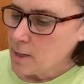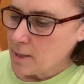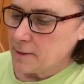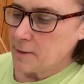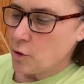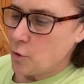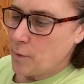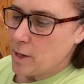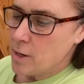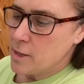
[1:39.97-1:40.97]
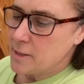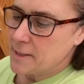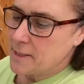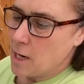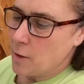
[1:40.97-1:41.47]
So we're going to
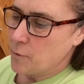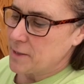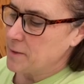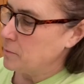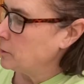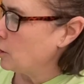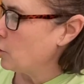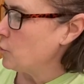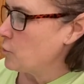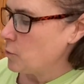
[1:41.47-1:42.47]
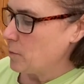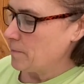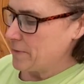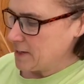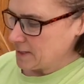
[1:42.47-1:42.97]
start with some low
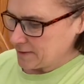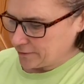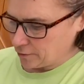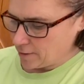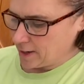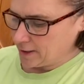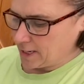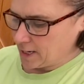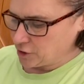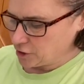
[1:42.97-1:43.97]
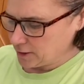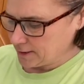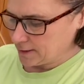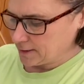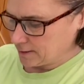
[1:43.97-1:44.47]
things for around the
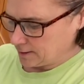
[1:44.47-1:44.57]
edges.